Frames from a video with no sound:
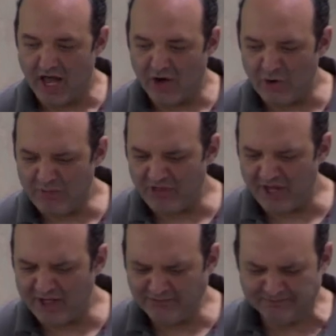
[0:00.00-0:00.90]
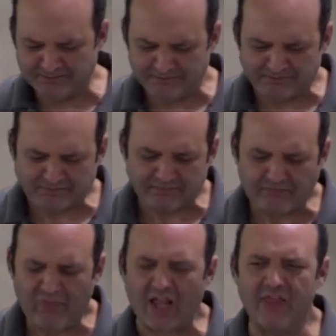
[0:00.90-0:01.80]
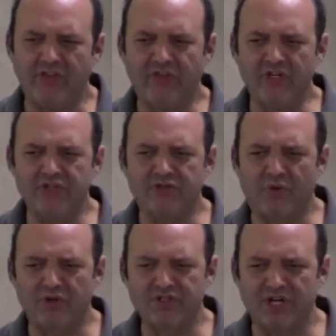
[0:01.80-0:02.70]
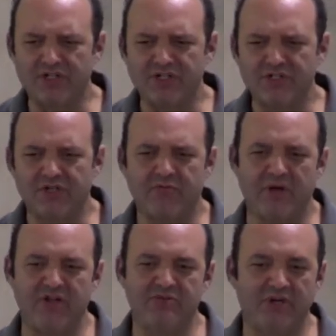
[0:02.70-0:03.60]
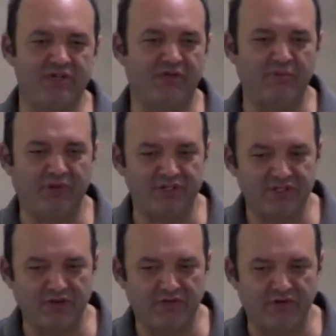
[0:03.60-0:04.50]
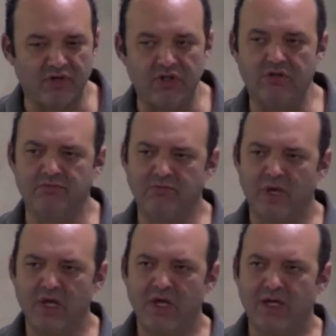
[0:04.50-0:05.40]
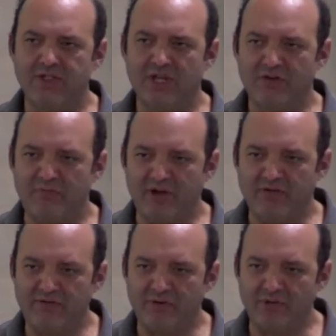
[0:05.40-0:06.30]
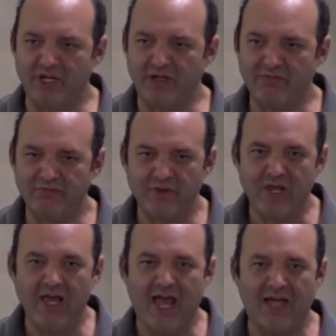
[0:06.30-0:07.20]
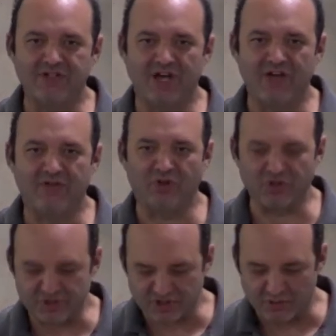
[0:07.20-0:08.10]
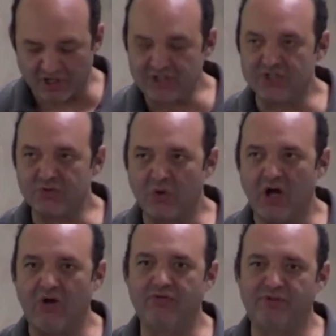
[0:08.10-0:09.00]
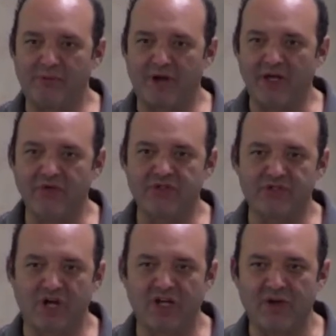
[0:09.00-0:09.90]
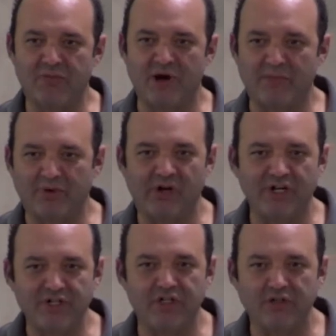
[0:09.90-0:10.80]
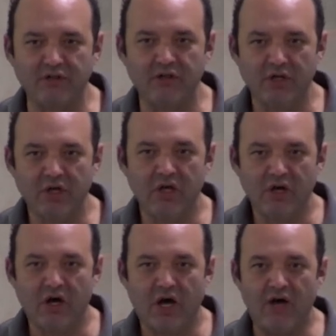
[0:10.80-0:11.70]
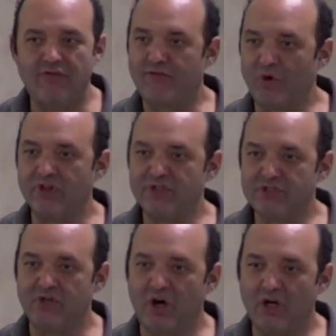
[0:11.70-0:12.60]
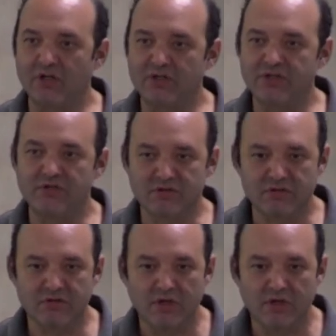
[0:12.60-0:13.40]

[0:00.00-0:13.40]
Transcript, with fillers: I hope then and that these four sessions have been as much of a blessing for you as they have been for me, as I have learned so much as well from my own study and preparation uh, for these talks.